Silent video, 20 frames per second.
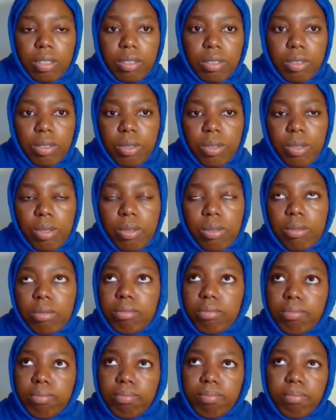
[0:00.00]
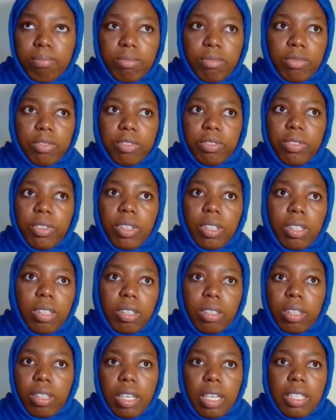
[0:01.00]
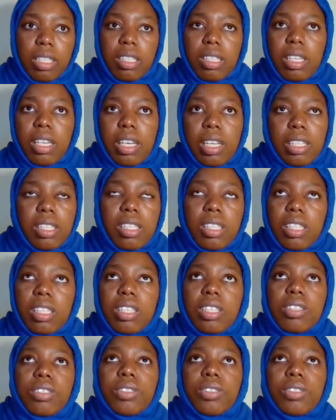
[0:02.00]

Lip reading: So for CSC,